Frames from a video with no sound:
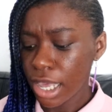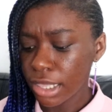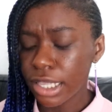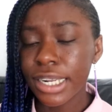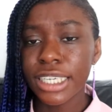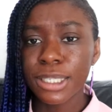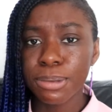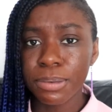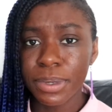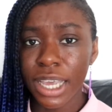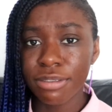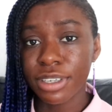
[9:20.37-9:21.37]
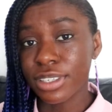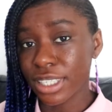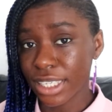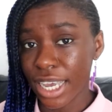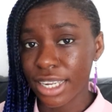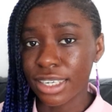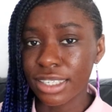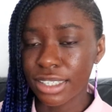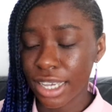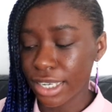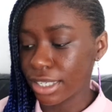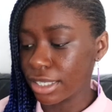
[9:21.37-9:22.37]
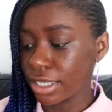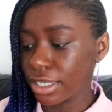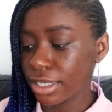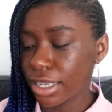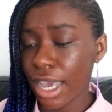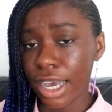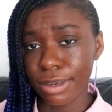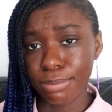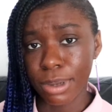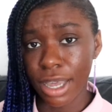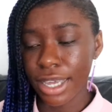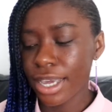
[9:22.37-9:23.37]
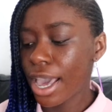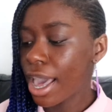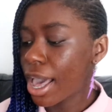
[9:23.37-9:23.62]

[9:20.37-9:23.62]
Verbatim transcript: The next one we have here is again a second-hand buy,